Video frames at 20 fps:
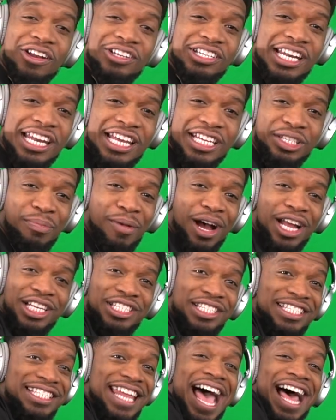watching this
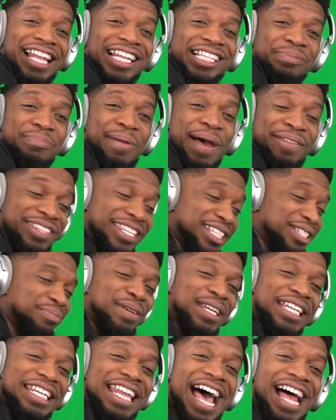much Dallas, this
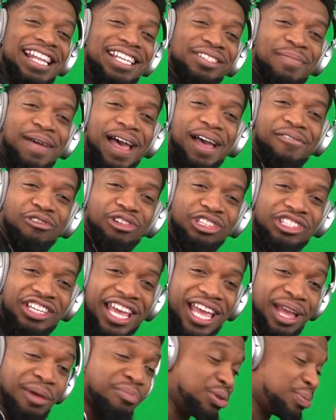many Dallas Mavericks
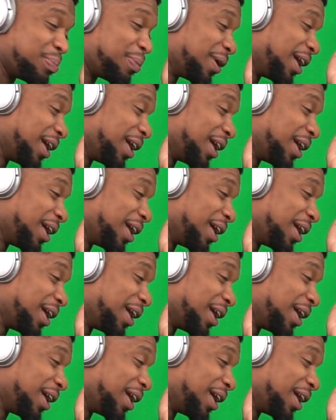games,